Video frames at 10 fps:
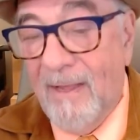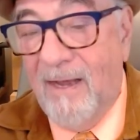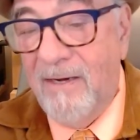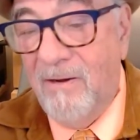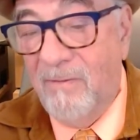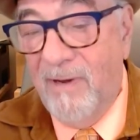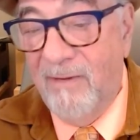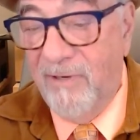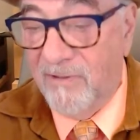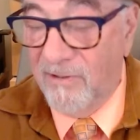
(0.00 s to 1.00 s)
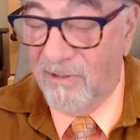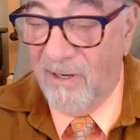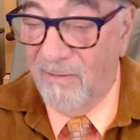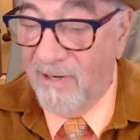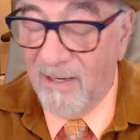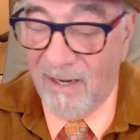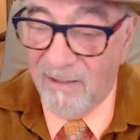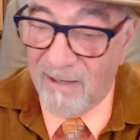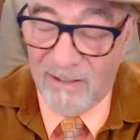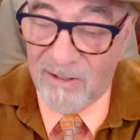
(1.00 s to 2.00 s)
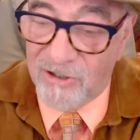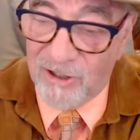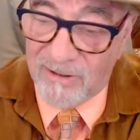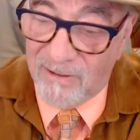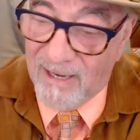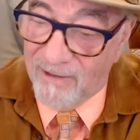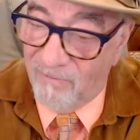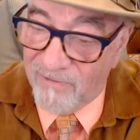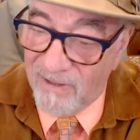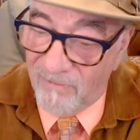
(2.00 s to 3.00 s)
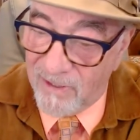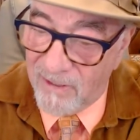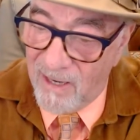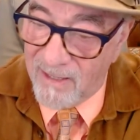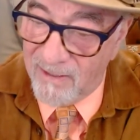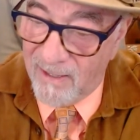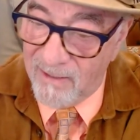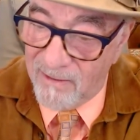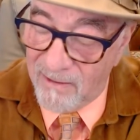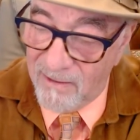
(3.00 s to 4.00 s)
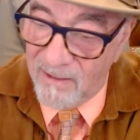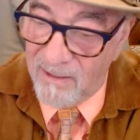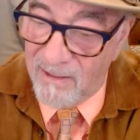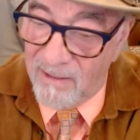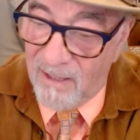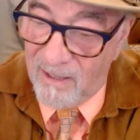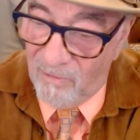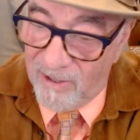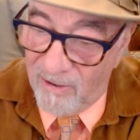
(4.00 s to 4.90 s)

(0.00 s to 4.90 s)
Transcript: I had a young baby at the time, and I I, I t- shut the light off eleven o'clock at night, and and I went